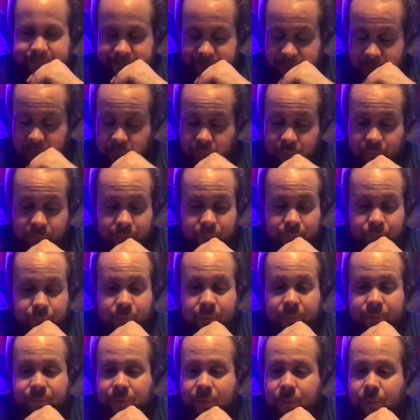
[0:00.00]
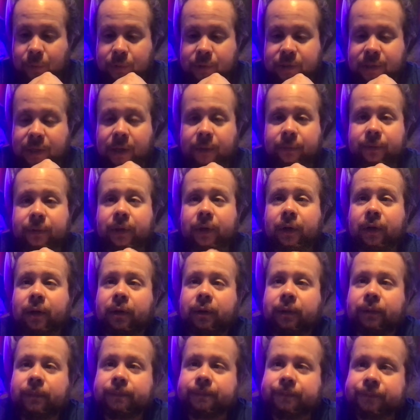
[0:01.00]
reviews out
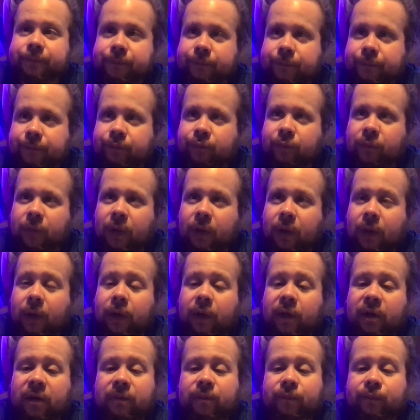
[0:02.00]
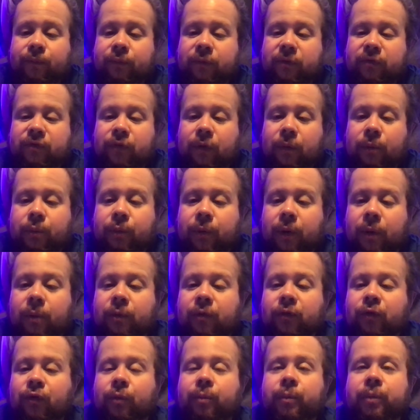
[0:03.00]
there, and probably
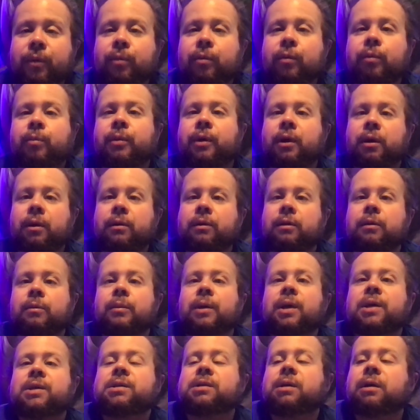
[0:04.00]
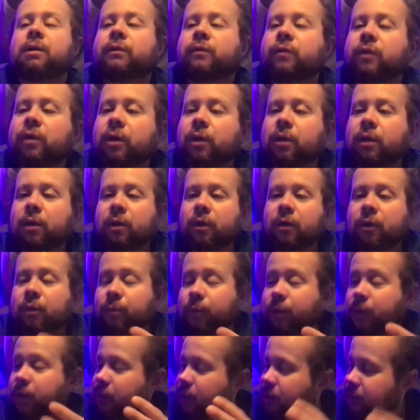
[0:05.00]
from people better than myself.
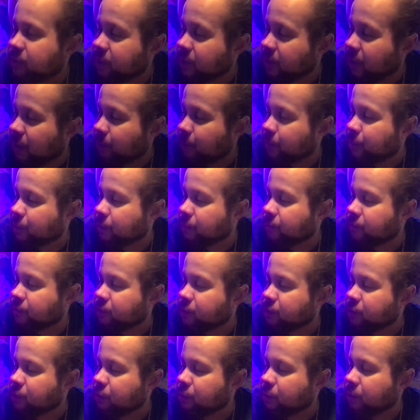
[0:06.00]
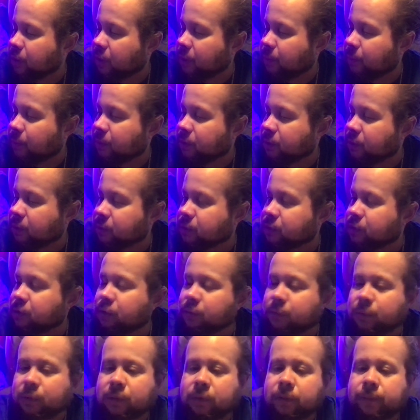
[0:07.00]
But like I said, I'm a
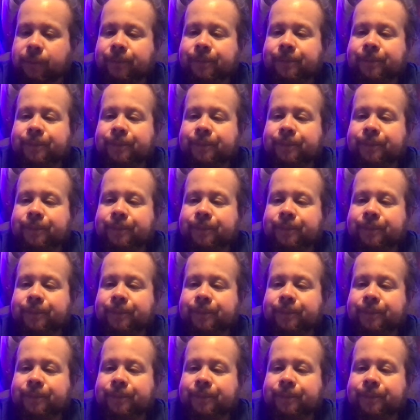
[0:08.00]
consumer